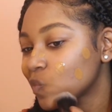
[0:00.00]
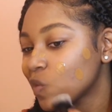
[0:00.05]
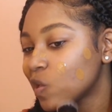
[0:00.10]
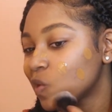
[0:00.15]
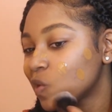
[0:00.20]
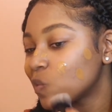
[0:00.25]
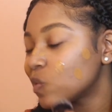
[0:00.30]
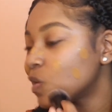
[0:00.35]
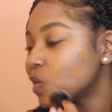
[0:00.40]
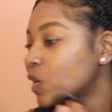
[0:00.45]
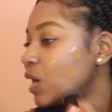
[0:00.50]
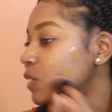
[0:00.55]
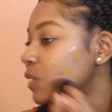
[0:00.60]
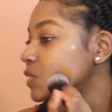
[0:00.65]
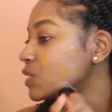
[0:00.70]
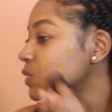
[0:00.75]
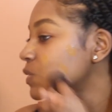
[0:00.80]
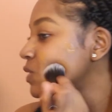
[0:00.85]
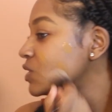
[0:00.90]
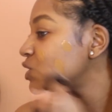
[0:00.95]
I don't know how
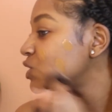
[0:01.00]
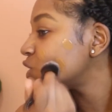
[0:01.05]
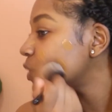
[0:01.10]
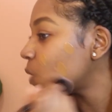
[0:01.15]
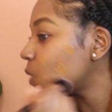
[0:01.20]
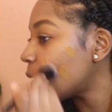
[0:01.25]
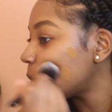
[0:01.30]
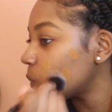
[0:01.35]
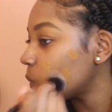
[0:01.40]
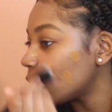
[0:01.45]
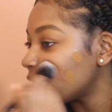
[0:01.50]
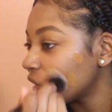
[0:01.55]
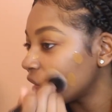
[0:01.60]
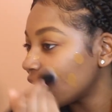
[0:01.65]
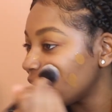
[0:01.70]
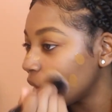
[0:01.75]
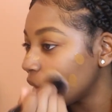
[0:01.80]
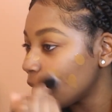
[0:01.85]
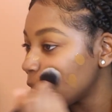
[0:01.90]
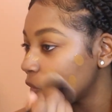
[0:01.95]
it's going to show up on
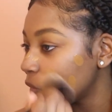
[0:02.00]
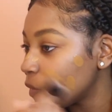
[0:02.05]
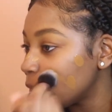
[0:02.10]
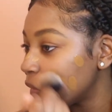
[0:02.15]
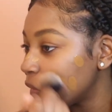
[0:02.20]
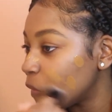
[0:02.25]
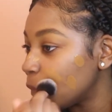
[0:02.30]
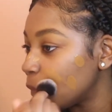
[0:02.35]
camera, but